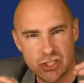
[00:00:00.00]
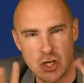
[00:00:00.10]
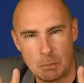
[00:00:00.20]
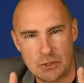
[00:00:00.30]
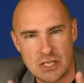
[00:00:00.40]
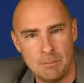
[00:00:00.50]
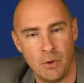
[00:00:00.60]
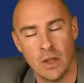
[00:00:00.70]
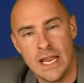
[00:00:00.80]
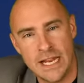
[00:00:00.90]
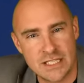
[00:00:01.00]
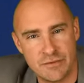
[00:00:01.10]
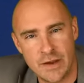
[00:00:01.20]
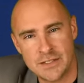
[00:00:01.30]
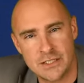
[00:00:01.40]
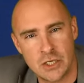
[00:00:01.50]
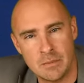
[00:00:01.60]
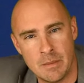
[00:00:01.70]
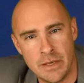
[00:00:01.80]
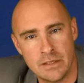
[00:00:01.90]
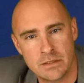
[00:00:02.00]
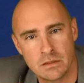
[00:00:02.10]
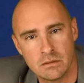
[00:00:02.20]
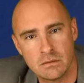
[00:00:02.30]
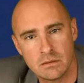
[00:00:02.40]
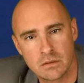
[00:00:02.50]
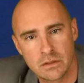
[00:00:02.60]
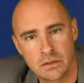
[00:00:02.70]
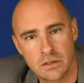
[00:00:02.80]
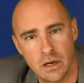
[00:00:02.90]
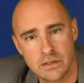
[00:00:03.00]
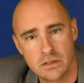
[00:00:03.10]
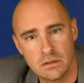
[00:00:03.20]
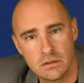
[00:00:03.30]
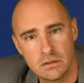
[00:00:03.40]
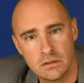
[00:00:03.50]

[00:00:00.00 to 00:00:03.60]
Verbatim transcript: It's super simple. It's a fancy term that means cause.